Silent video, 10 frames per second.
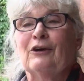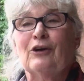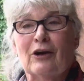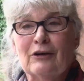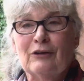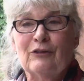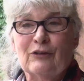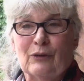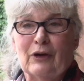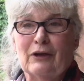Garden
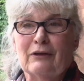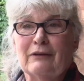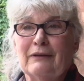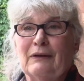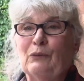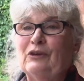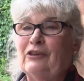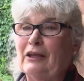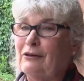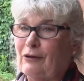soil, we
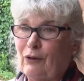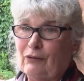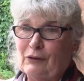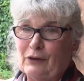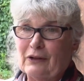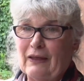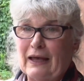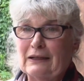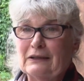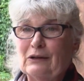tend to overlook
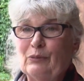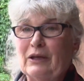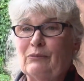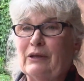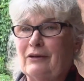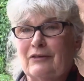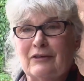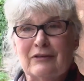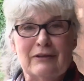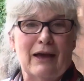that a little bit because
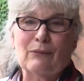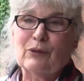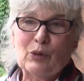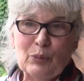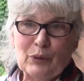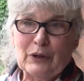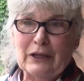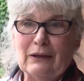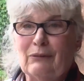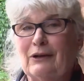it's not real
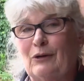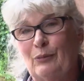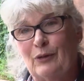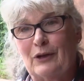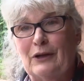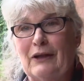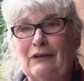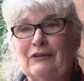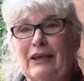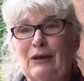pretty. We don't put it on
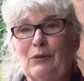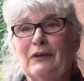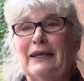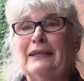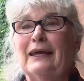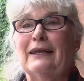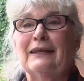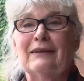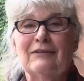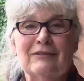a table, and yet
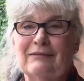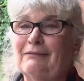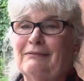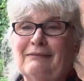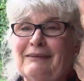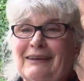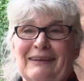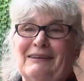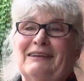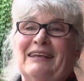it's
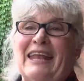it